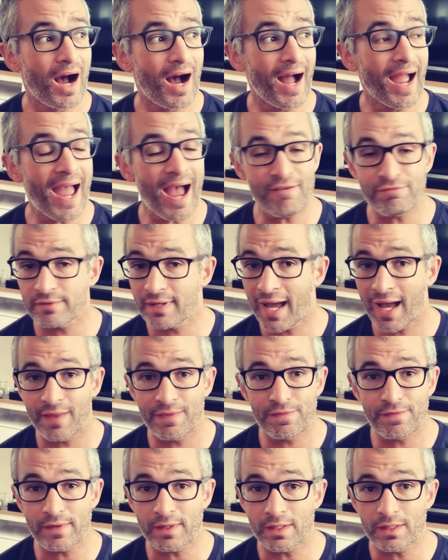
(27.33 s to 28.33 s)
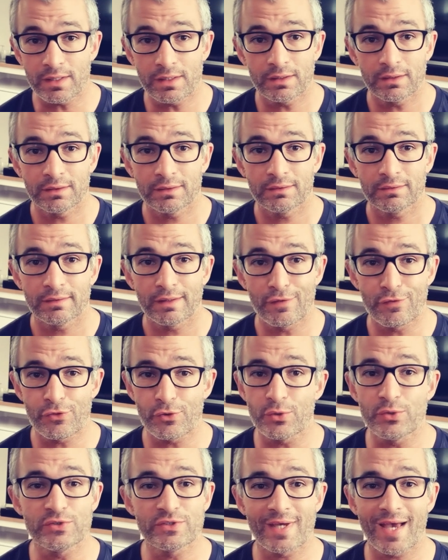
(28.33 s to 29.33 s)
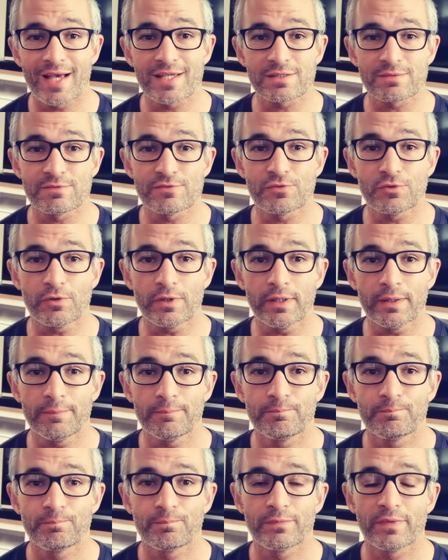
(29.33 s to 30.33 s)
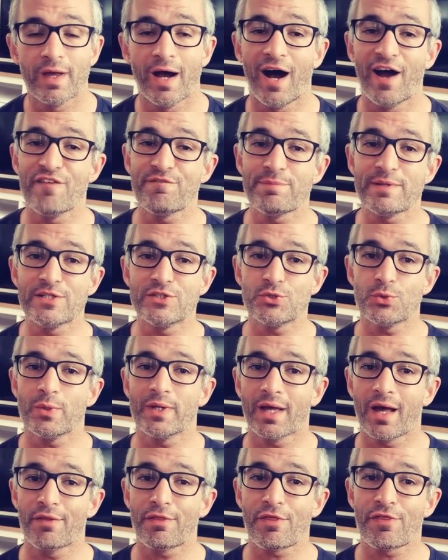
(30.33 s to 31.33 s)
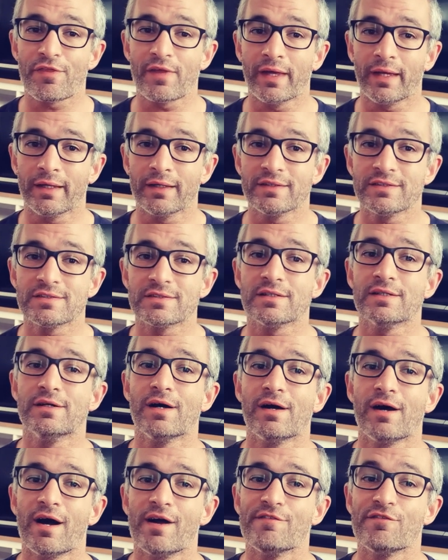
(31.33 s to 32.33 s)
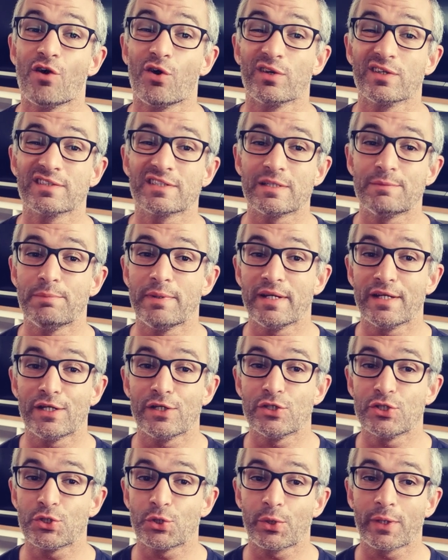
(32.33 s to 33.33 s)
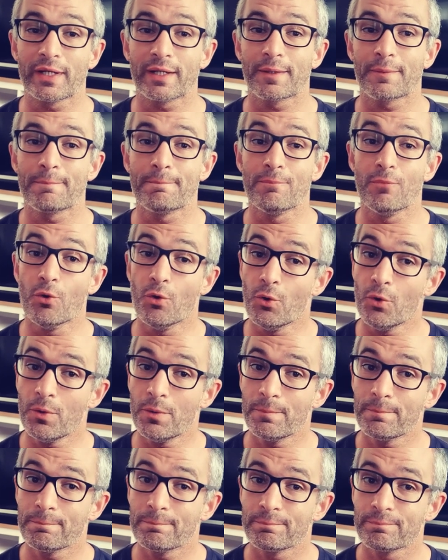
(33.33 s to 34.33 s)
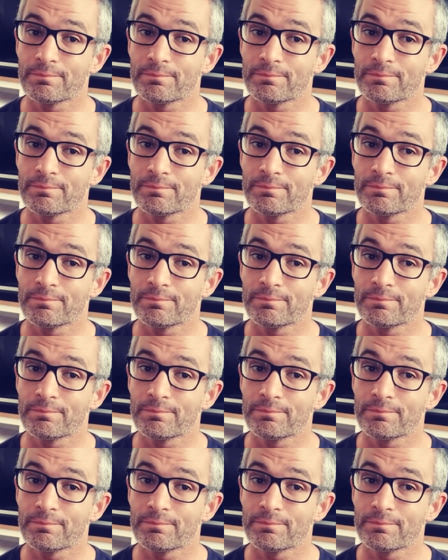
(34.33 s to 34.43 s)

I haven't had the enthusiasm for it. I've been doing other things that I've honestly been enjoying more